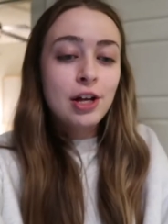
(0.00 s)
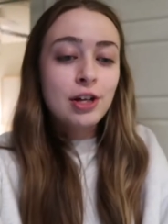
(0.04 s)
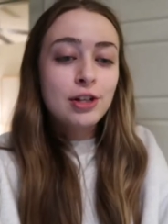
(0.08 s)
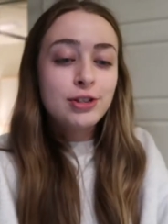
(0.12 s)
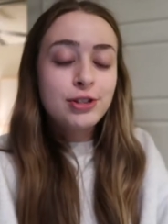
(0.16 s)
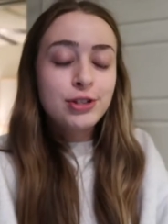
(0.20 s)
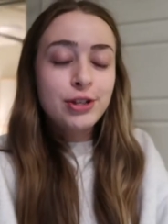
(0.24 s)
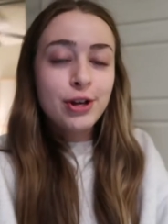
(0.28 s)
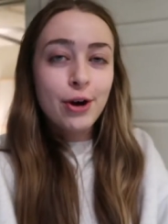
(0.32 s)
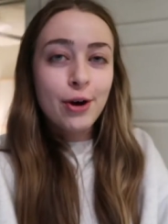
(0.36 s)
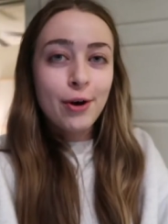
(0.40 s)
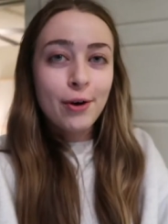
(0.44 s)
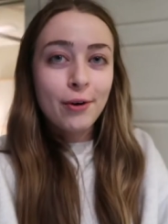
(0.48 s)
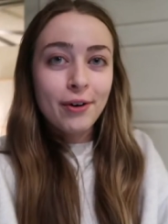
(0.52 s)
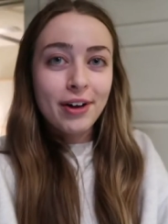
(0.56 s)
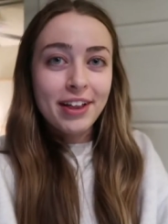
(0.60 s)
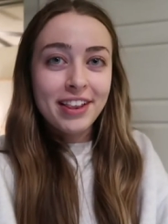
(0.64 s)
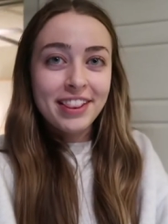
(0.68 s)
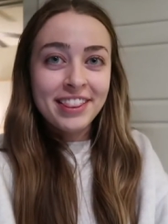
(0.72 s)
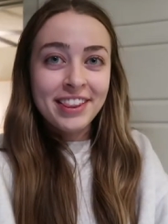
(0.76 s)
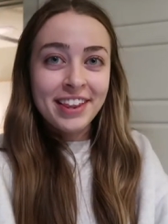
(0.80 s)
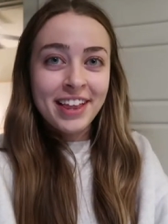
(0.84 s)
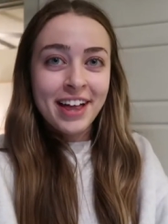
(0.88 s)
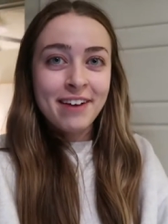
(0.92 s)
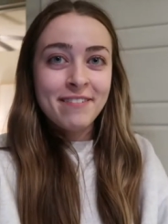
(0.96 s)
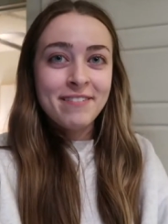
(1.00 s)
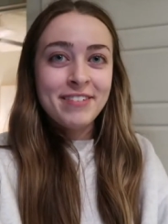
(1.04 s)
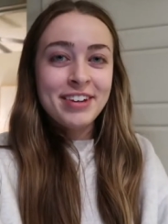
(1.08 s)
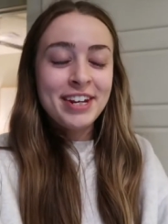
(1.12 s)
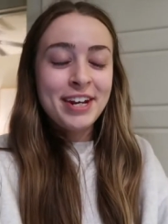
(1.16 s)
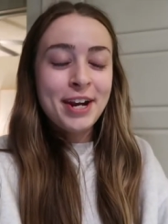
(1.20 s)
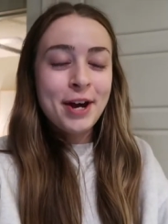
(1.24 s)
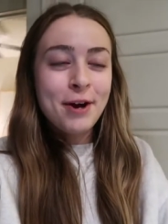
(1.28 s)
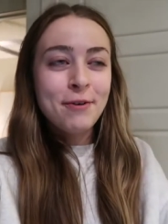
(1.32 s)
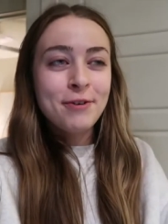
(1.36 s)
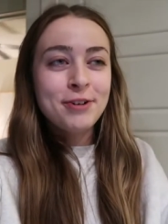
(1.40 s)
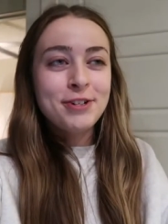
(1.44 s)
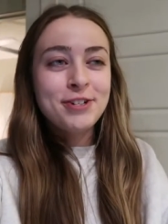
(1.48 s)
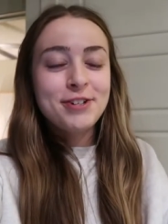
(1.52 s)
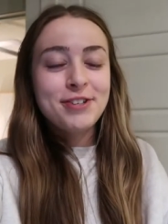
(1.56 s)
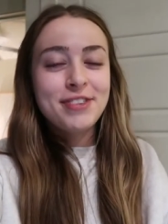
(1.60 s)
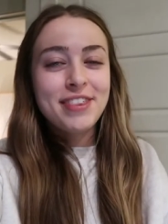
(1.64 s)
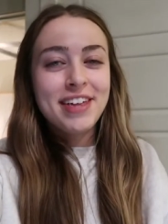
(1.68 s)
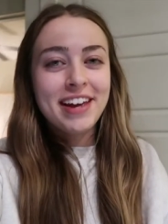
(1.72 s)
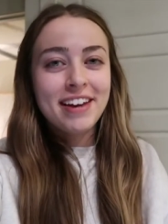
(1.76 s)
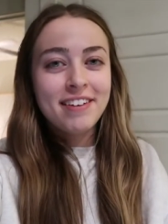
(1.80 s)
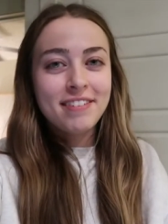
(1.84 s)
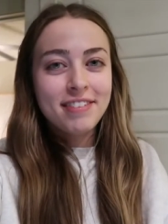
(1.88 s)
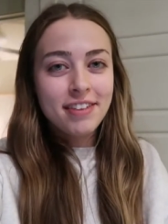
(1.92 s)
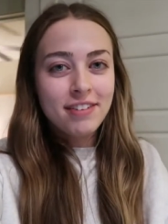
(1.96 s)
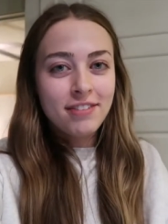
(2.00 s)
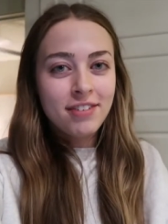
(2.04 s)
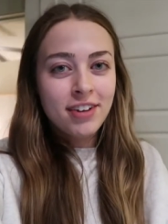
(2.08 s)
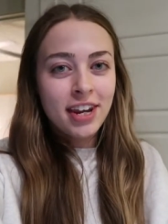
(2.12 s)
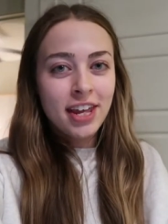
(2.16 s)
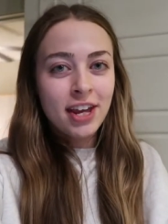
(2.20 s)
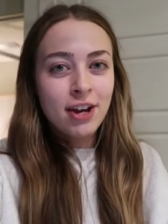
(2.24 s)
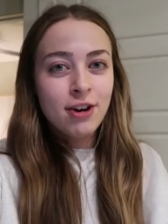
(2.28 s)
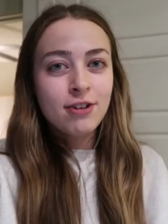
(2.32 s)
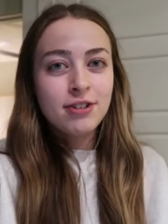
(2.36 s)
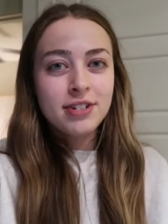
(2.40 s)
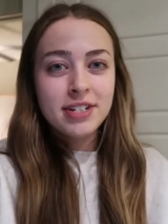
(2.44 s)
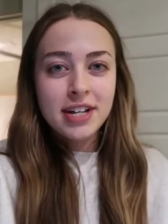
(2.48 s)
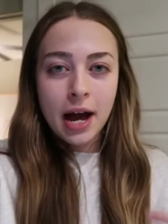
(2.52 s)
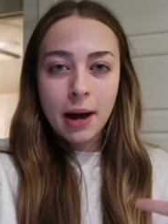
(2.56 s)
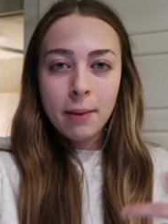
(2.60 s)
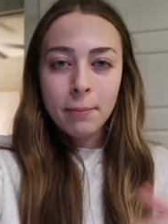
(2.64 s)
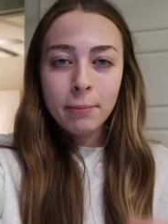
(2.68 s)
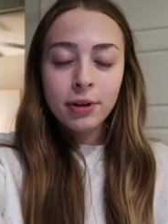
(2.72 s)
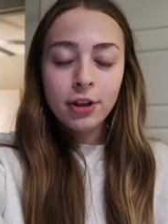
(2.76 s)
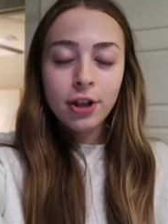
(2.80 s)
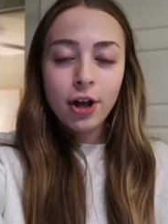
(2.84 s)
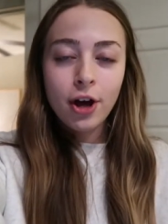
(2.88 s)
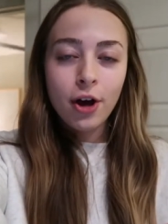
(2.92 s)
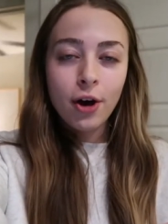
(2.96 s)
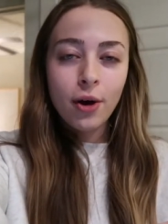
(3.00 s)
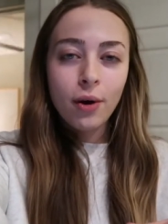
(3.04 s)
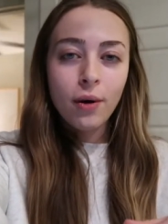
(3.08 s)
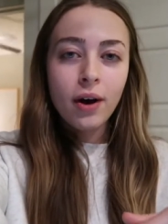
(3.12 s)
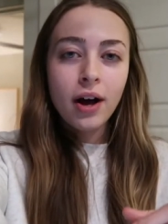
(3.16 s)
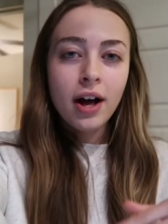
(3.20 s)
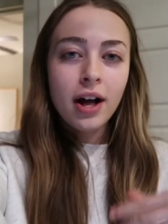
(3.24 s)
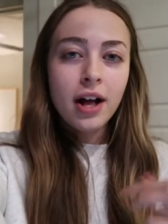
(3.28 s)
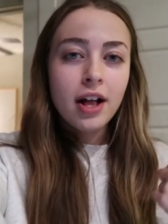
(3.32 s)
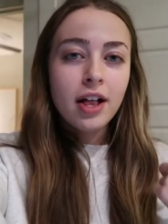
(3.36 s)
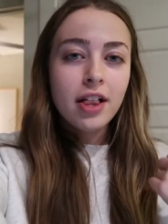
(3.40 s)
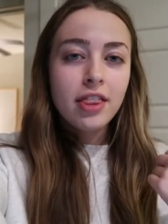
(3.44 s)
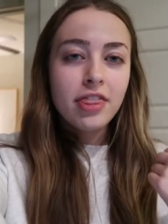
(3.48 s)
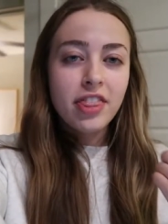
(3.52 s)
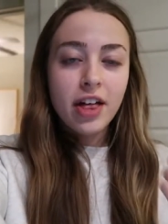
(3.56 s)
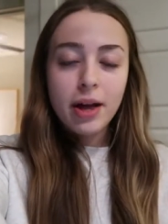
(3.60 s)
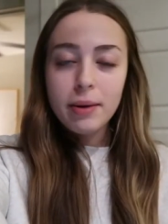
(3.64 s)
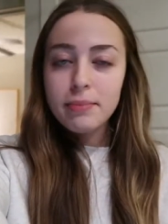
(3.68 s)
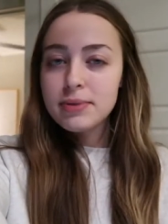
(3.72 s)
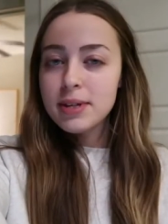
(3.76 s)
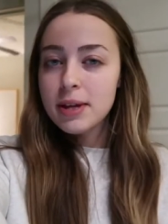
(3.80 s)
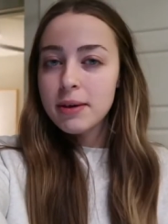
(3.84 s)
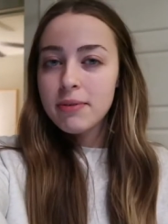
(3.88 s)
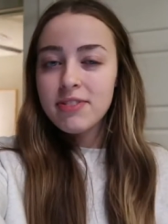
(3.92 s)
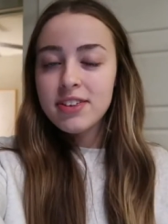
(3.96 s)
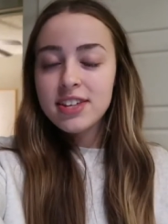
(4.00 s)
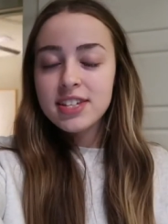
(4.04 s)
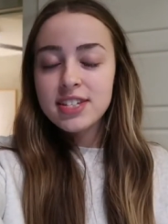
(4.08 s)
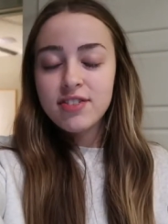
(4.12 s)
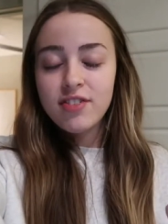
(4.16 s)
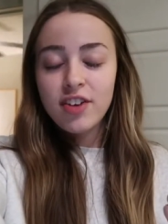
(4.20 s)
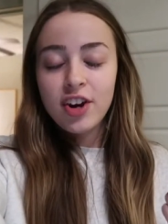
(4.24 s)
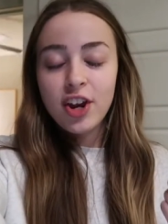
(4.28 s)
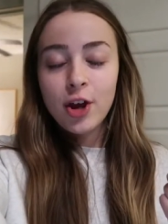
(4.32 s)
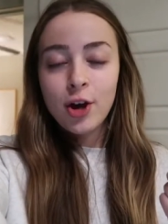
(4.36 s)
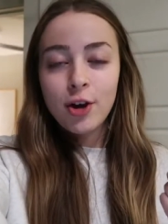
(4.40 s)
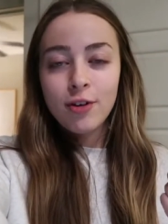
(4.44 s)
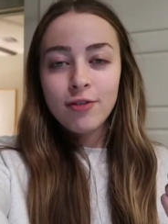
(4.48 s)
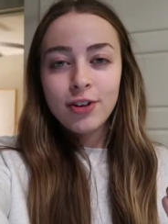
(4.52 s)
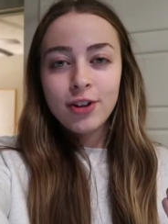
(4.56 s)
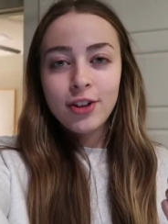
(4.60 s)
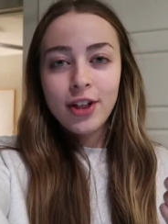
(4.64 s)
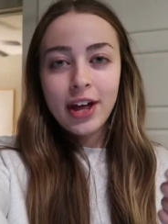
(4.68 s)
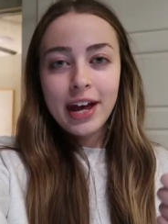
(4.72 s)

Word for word: So let me know what you think of the video down below. Thumbs up this video if you